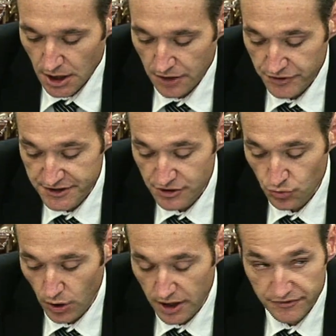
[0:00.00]
And this is
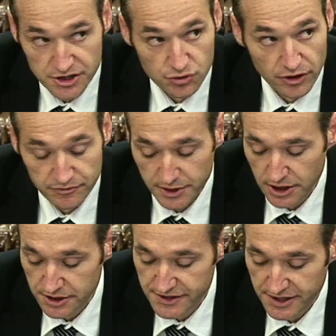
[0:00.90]
why this $12
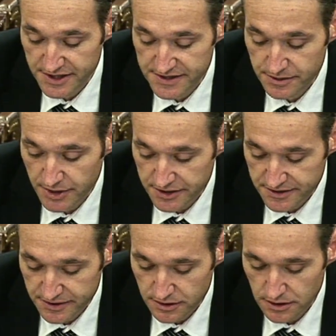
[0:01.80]
billion is an
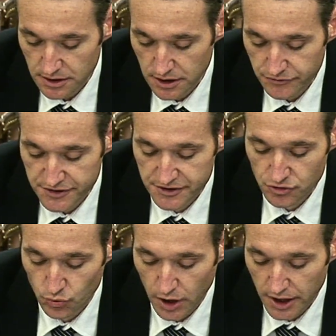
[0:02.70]
estimate, and this
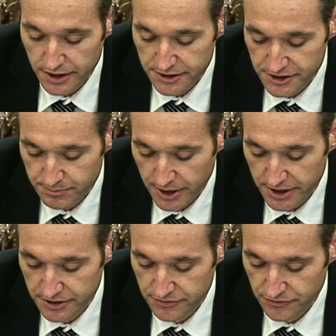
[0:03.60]
is why,
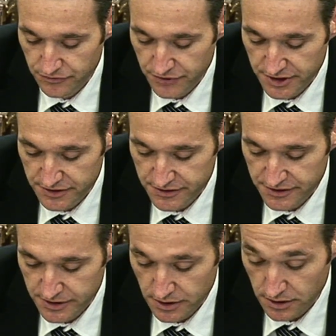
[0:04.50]
despite
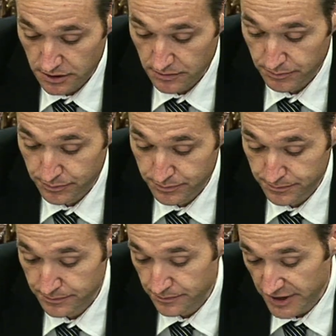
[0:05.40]
this
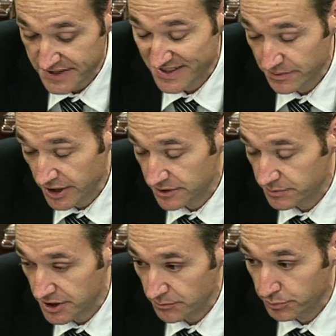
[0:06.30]
estimate
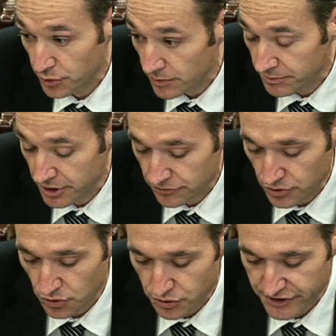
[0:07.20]
being probably on the
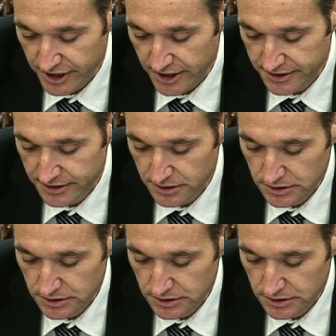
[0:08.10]
low side,